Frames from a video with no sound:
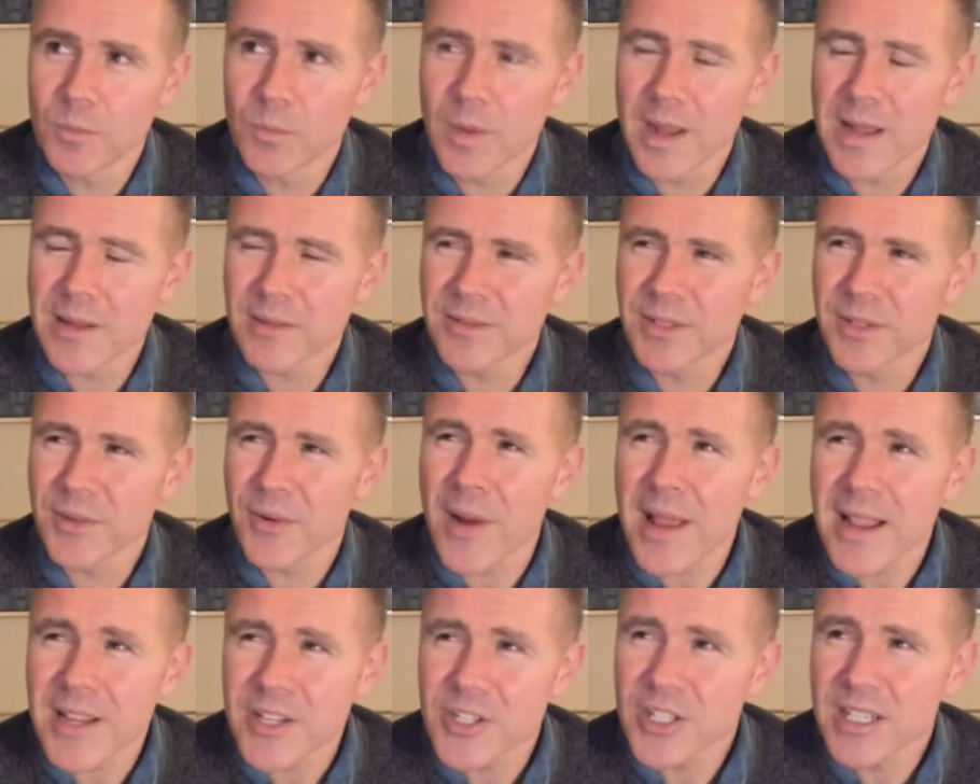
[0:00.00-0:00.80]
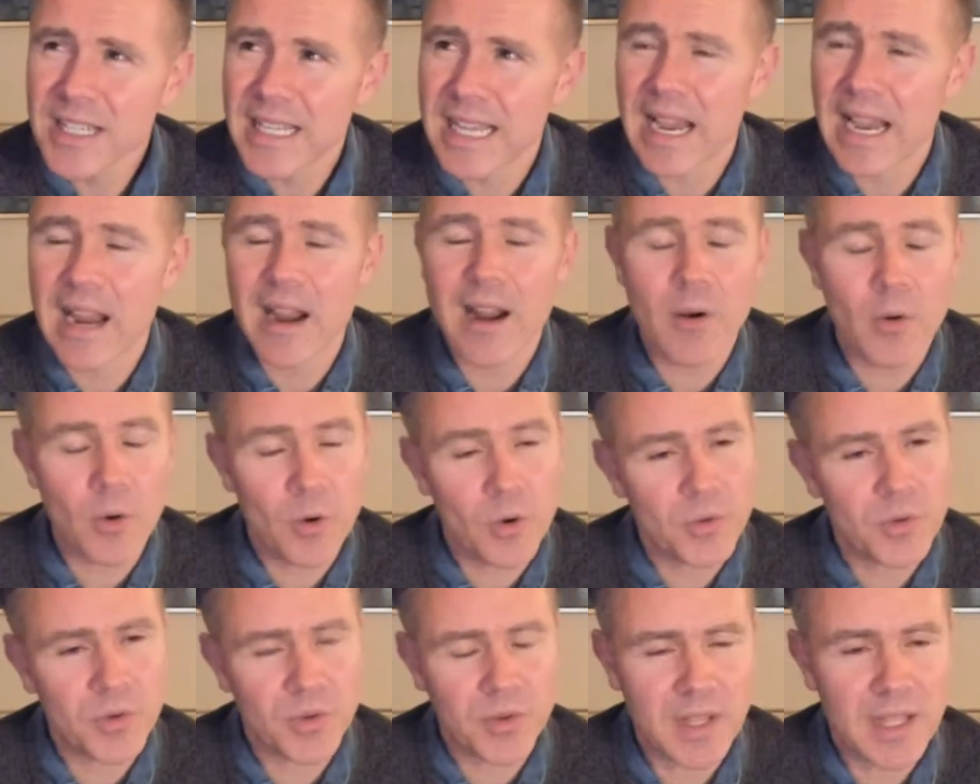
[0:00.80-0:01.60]
wow there actually are
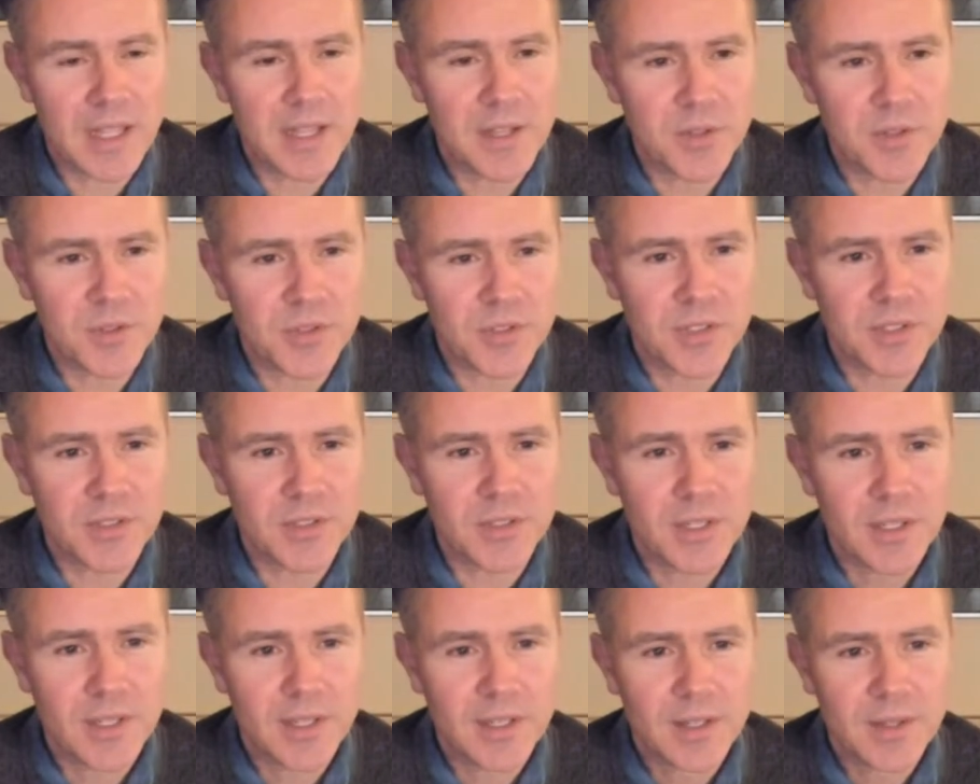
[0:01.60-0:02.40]
other things